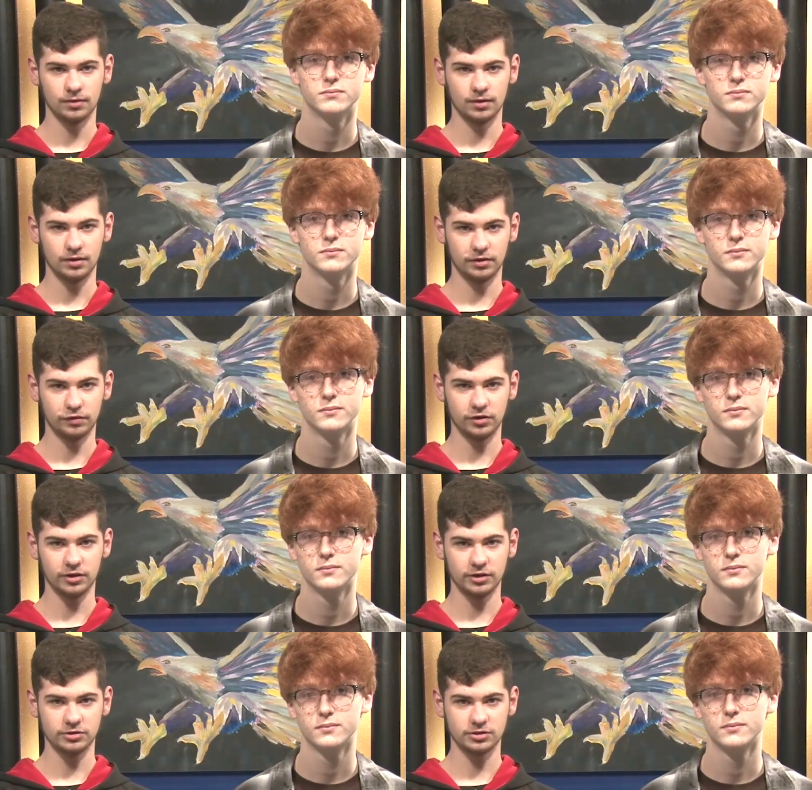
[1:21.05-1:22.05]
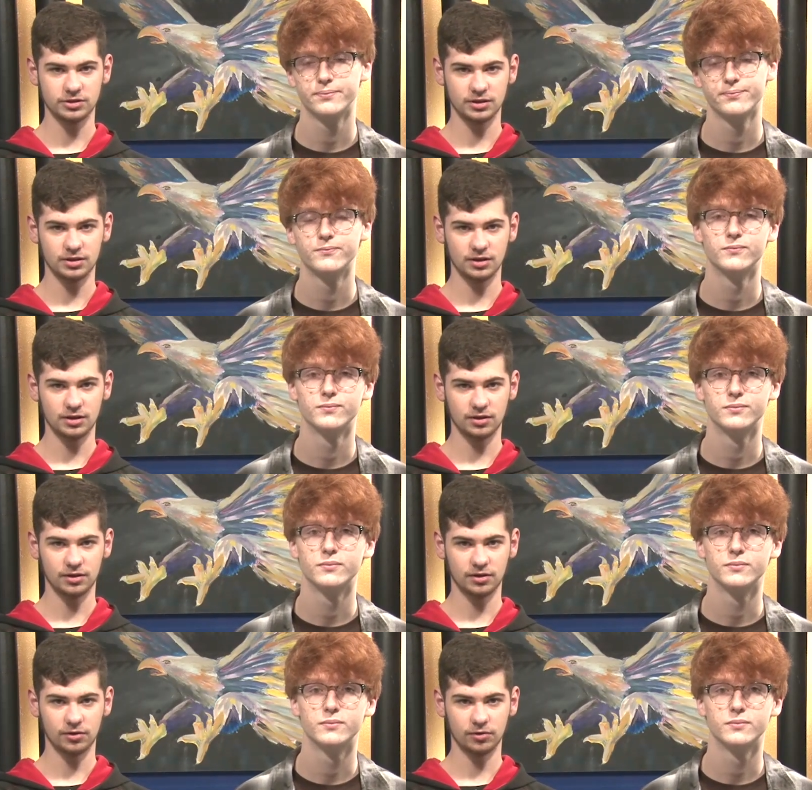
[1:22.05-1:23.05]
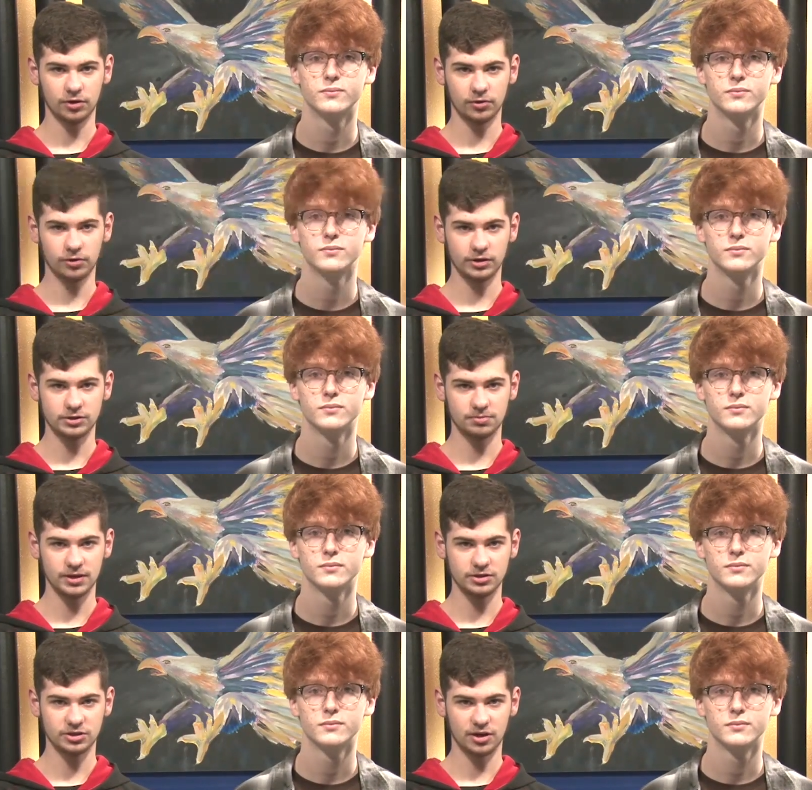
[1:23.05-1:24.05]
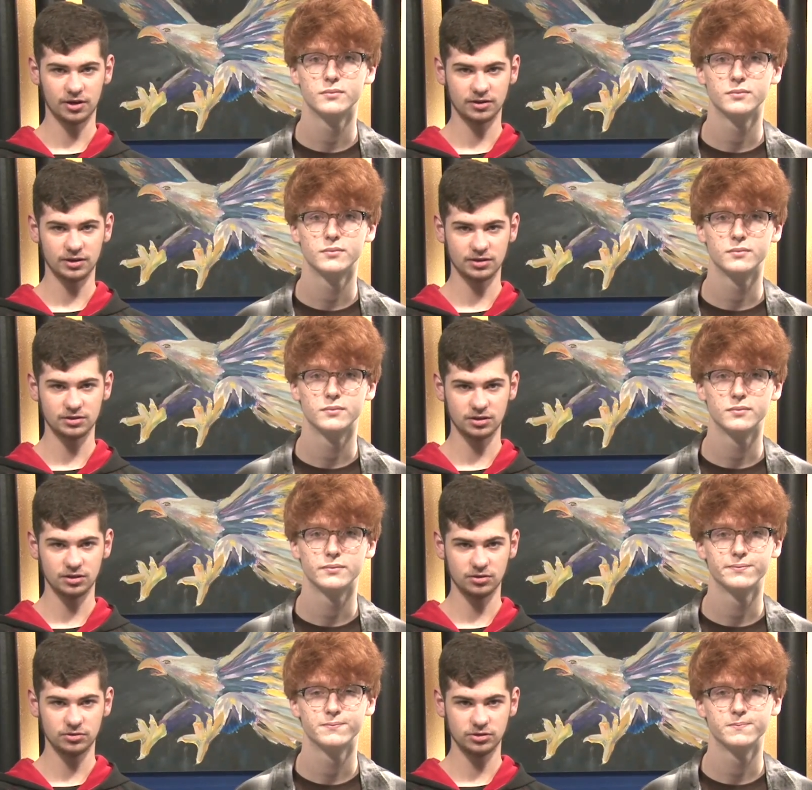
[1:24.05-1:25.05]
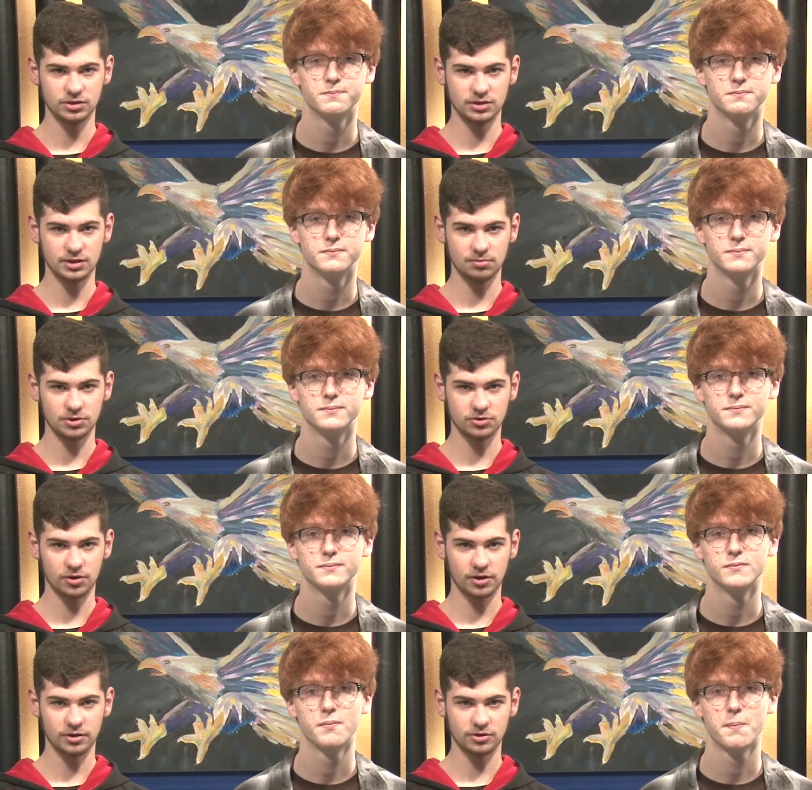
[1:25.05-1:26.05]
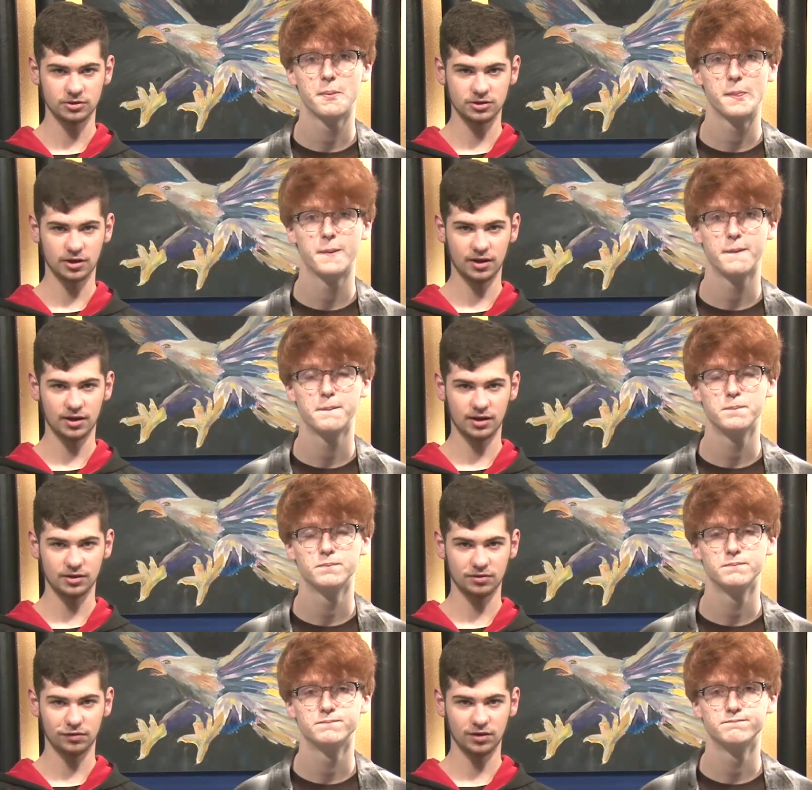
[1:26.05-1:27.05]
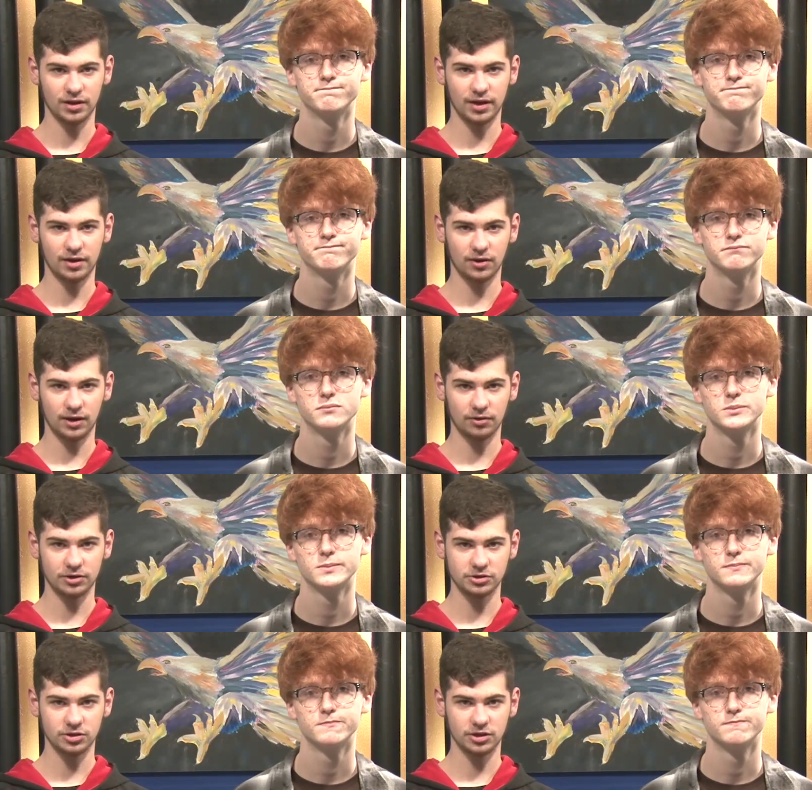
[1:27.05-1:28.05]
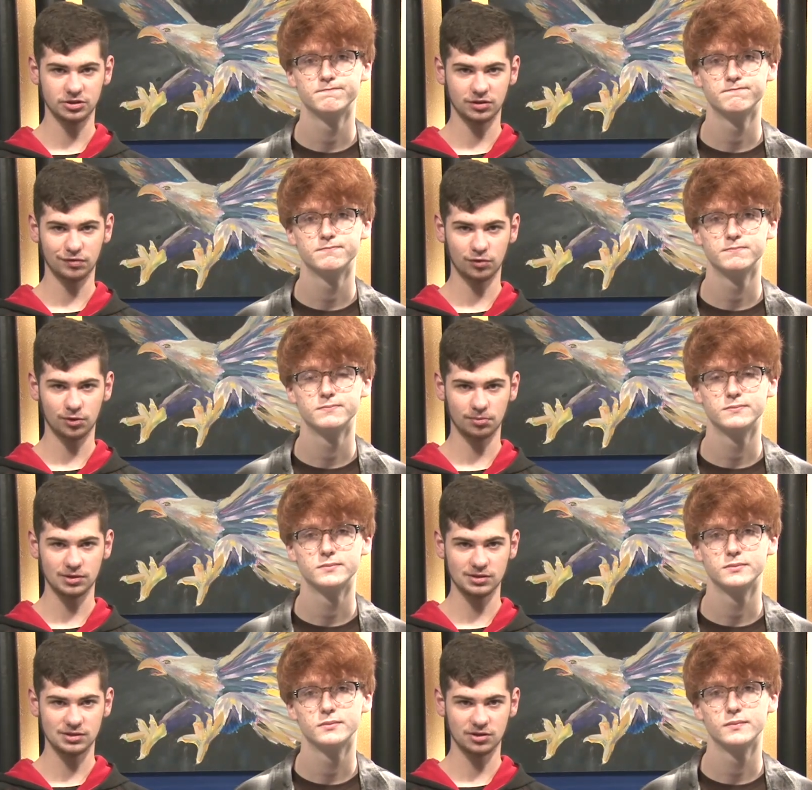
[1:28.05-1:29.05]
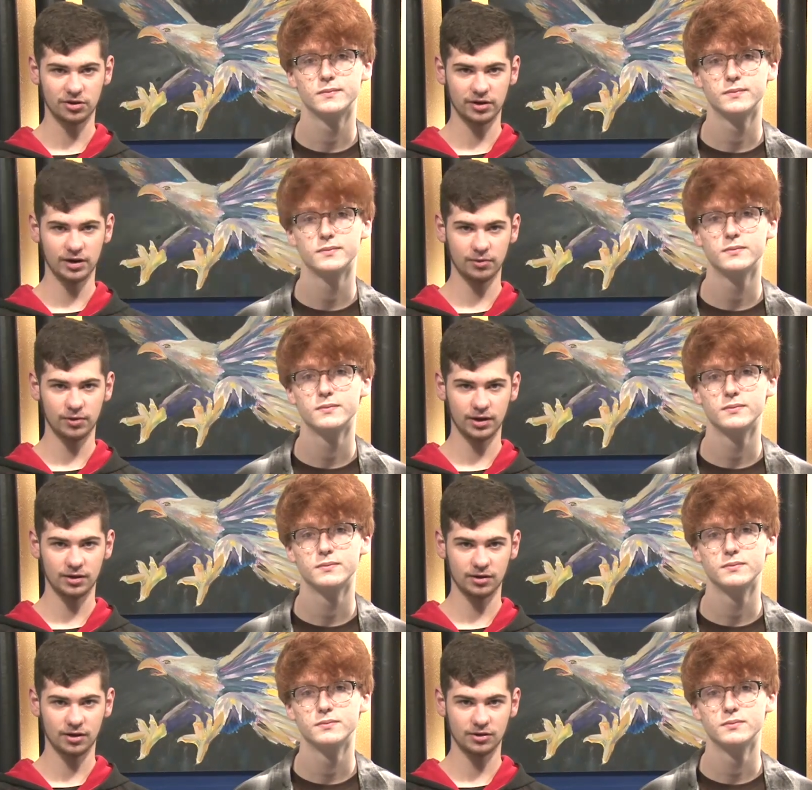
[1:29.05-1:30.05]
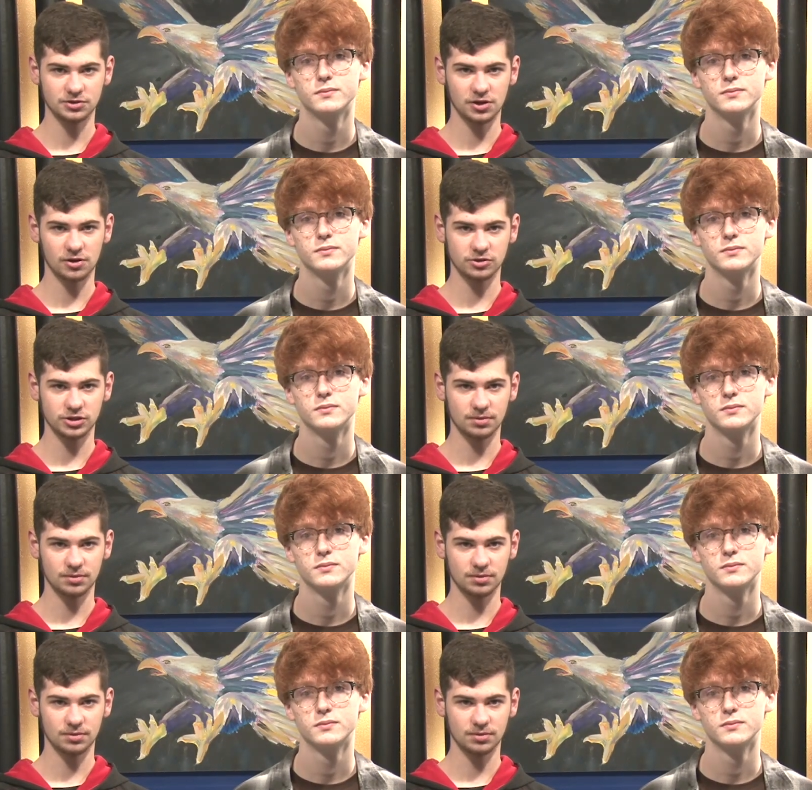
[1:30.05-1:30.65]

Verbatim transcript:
Speaker 1: Mm. If you're interested in the Rotary Speech Contest, you should see Ms. Rogers today to fill out a registration form. This is a great way to earn scholarship